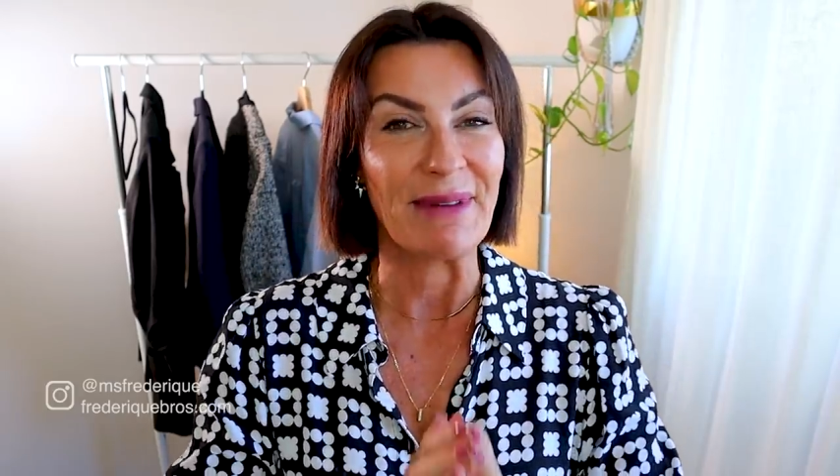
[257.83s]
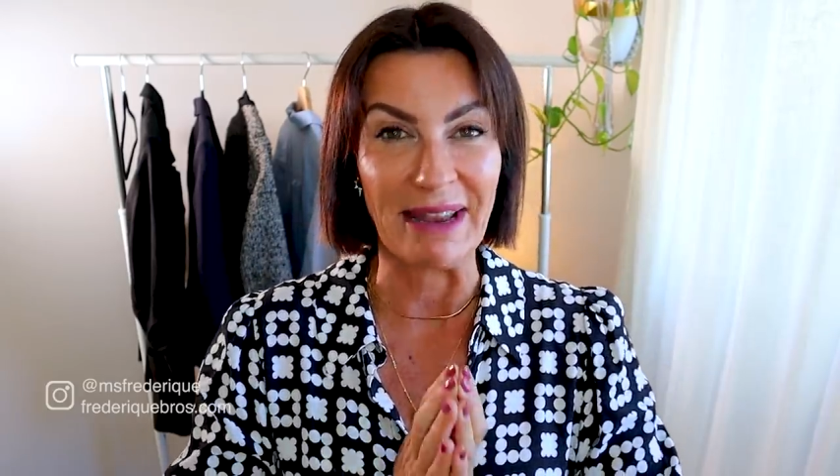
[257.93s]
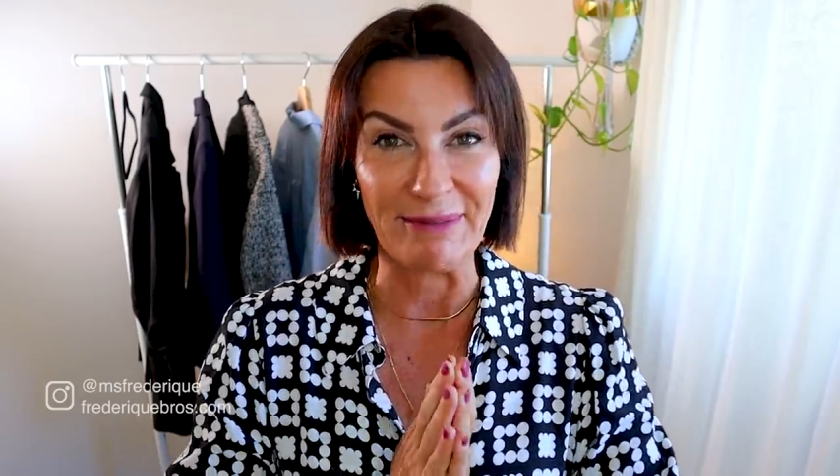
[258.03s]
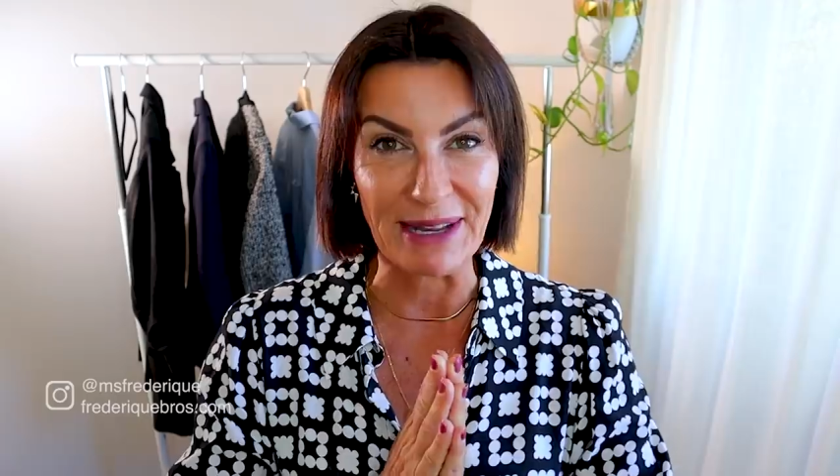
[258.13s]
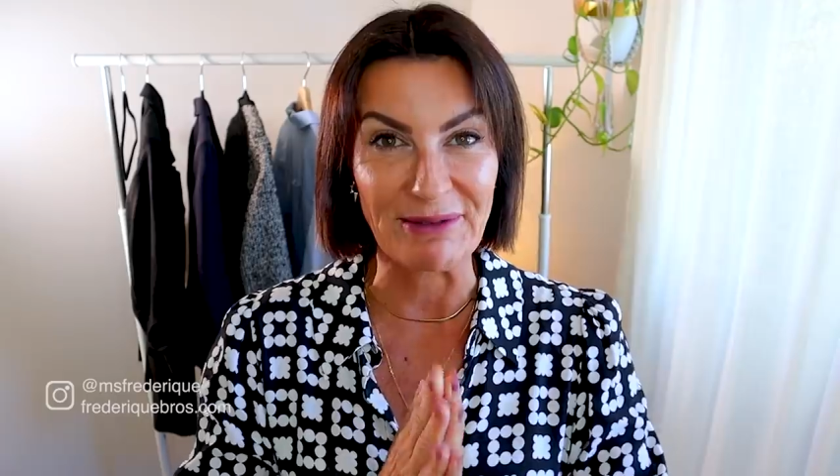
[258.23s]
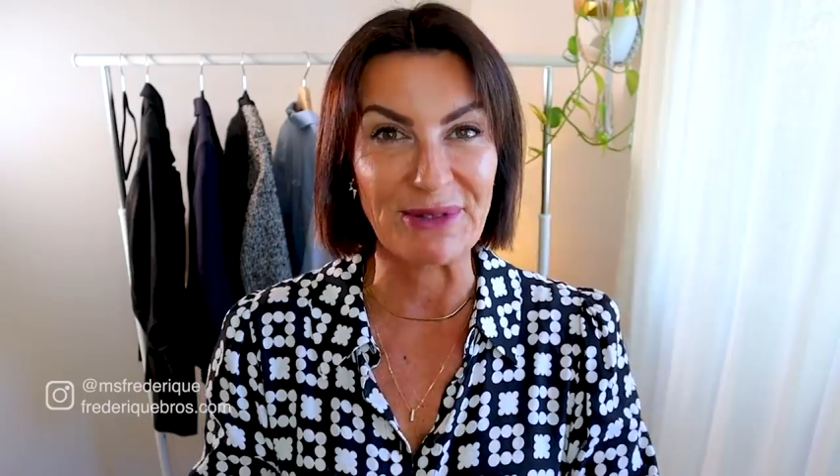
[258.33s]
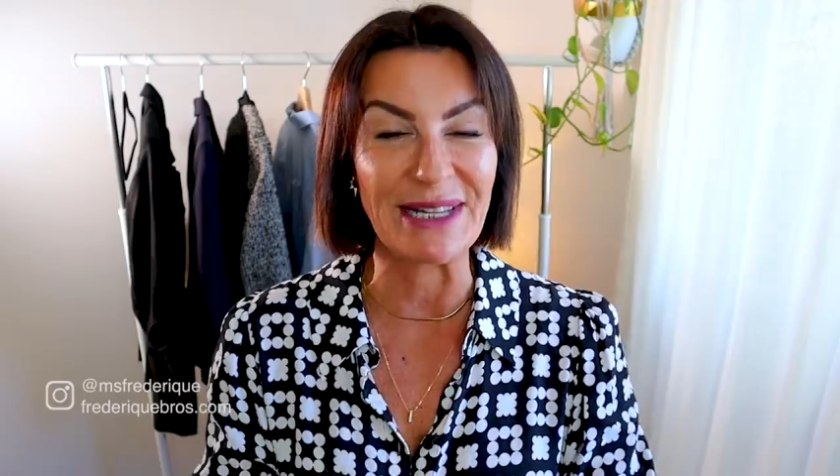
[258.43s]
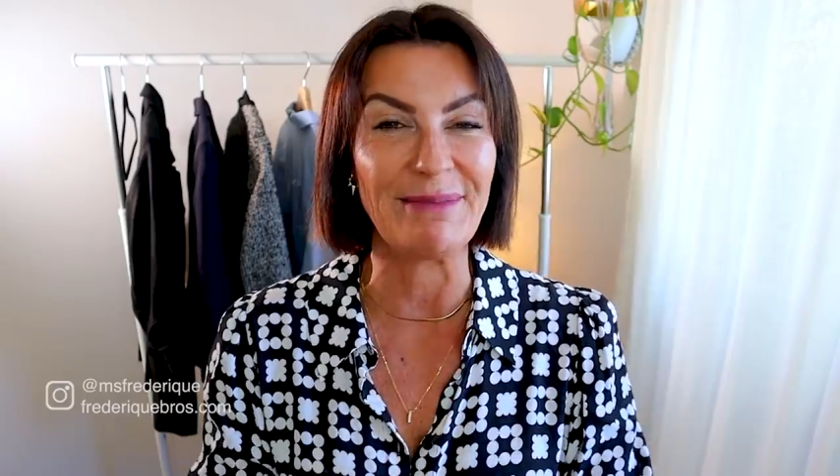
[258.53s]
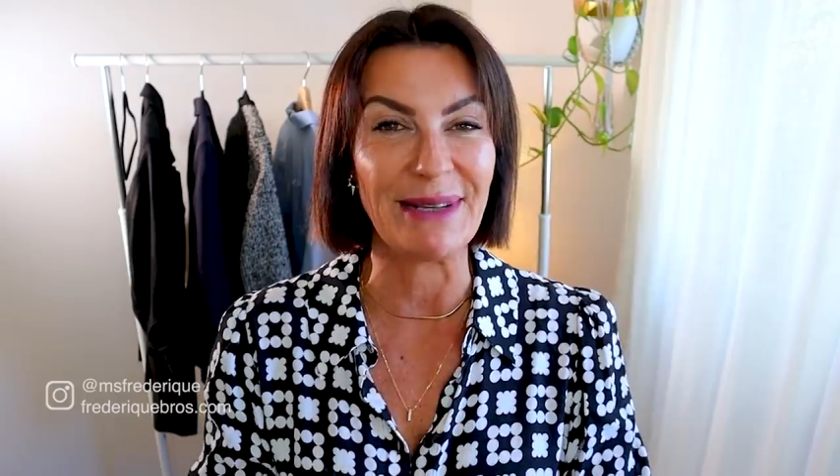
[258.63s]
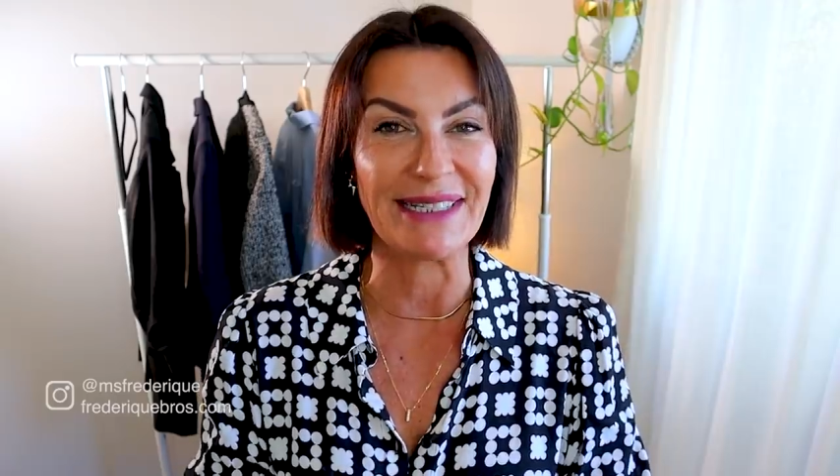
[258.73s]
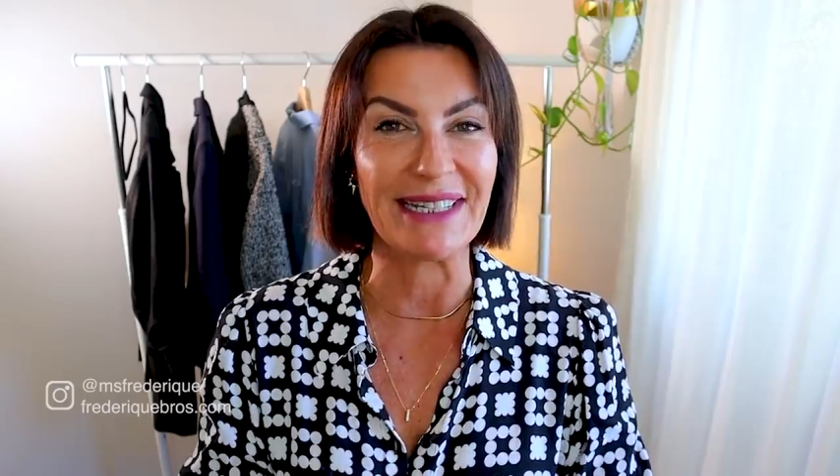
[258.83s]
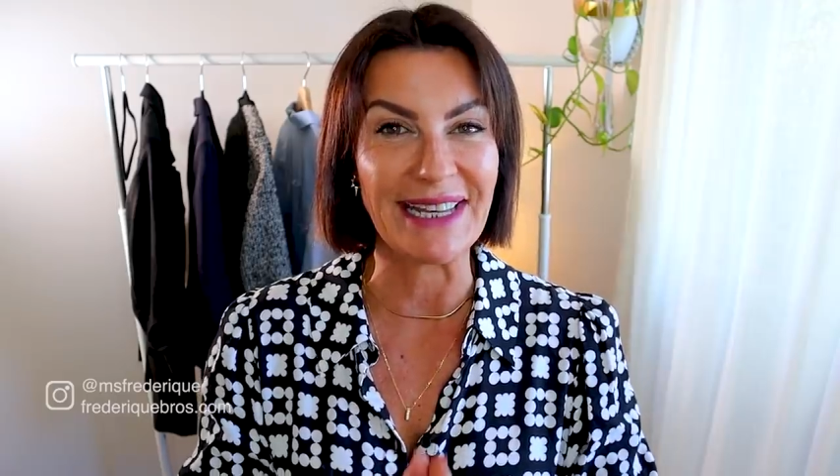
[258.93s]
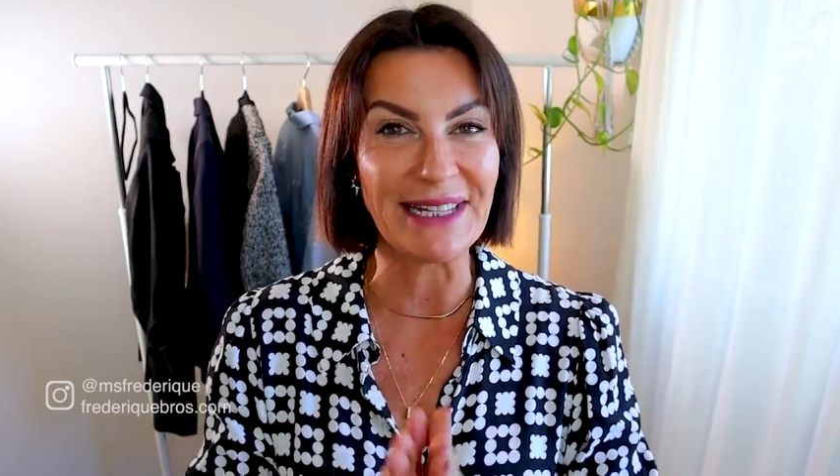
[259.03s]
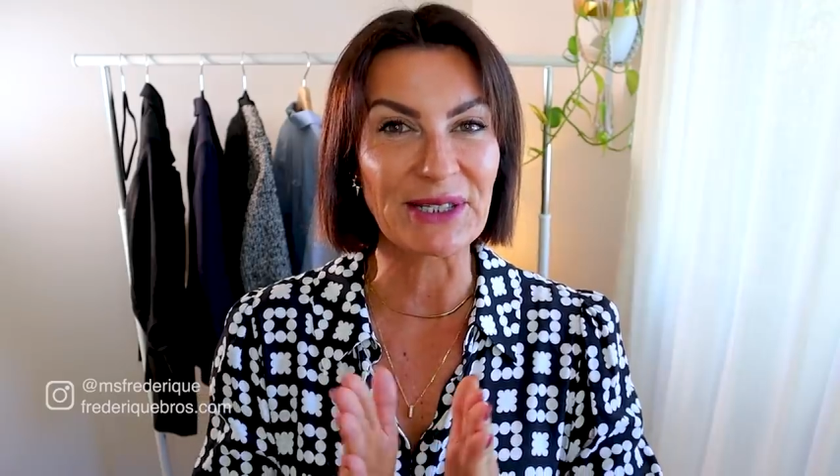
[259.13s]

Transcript: but I've been really busy.